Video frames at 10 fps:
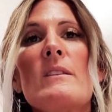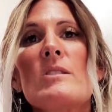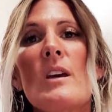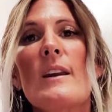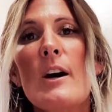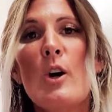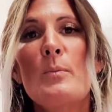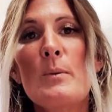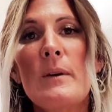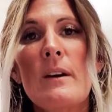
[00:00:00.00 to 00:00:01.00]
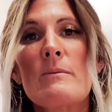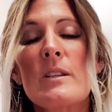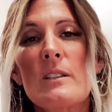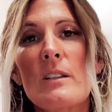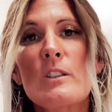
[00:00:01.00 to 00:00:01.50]
that's going to help you become
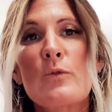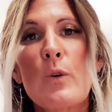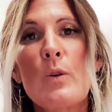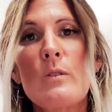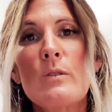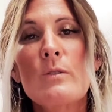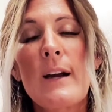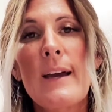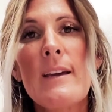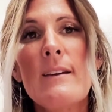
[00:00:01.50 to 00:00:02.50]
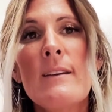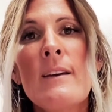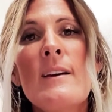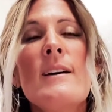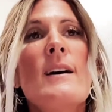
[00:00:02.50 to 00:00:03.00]
successful, right?
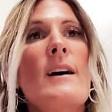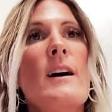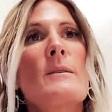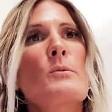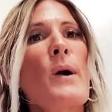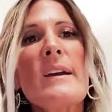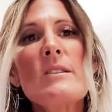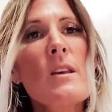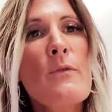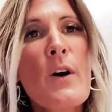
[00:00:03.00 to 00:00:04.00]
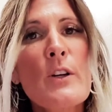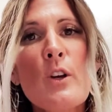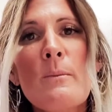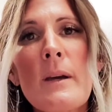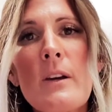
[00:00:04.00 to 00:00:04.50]
Write stuff on
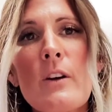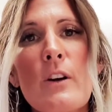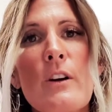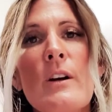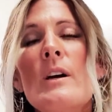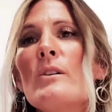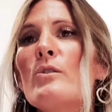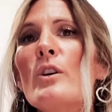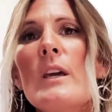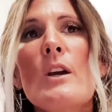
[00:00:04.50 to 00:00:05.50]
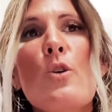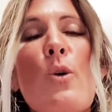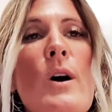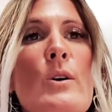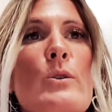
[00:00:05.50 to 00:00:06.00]
your mirror. Look at
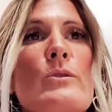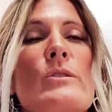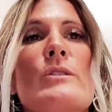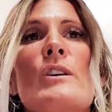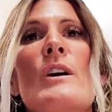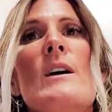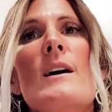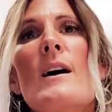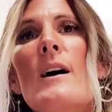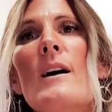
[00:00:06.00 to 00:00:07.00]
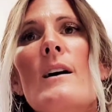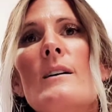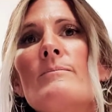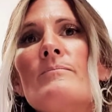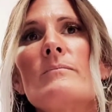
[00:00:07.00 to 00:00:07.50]
quotes.
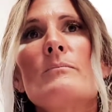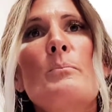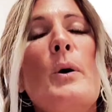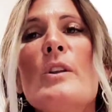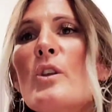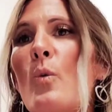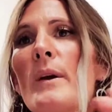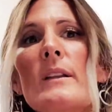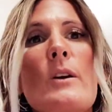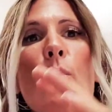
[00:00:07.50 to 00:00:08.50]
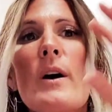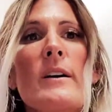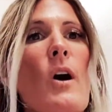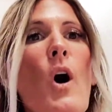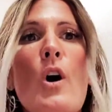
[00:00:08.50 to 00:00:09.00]
Put the weekly work
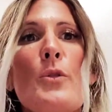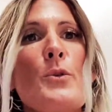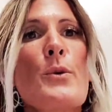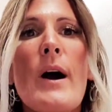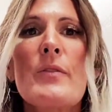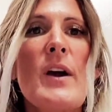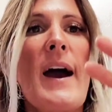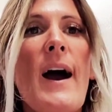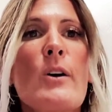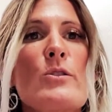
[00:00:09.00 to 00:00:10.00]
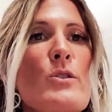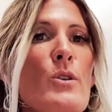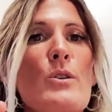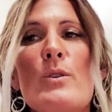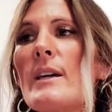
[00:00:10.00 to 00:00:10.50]
all throughout the house so
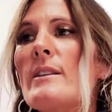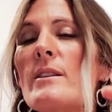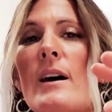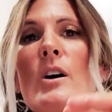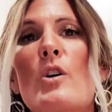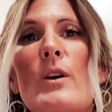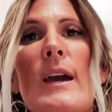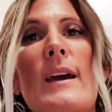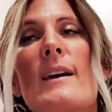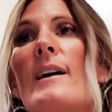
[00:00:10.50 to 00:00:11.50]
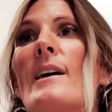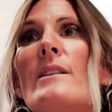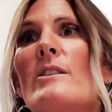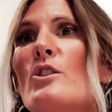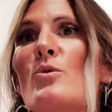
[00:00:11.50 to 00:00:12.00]
you can tell, okay,
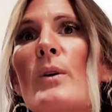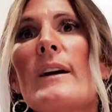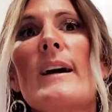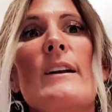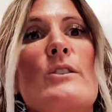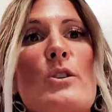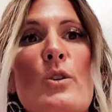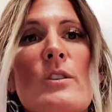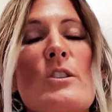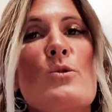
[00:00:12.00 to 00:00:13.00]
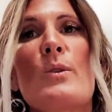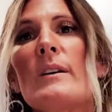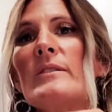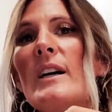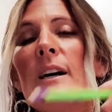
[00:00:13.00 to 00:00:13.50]
this is what I got to do. This is what
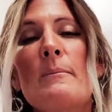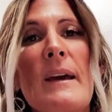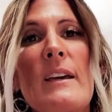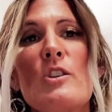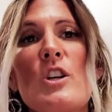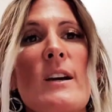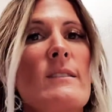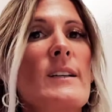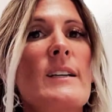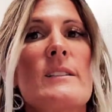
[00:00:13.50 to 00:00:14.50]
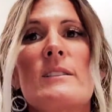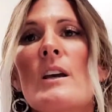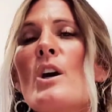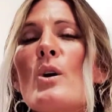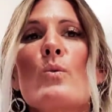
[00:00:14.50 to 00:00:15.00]
I've done. Make a checklist.
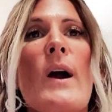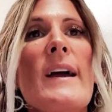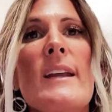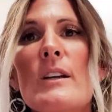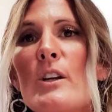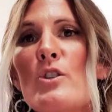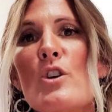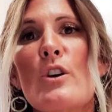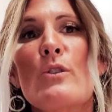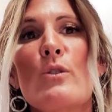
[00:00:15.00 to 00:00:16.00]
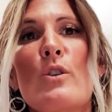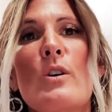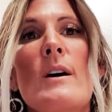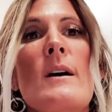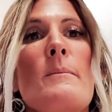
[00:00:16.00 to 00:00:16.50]
Write it in a journal.
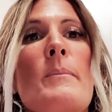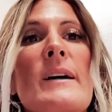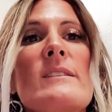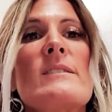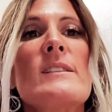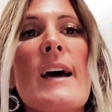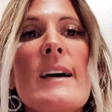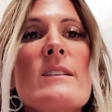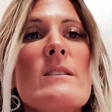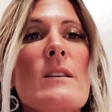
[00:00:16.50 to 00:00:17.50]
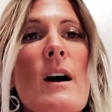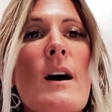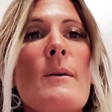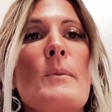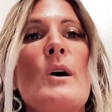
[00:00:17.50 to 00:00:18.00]
But set
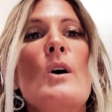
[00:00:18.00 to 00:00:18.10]
some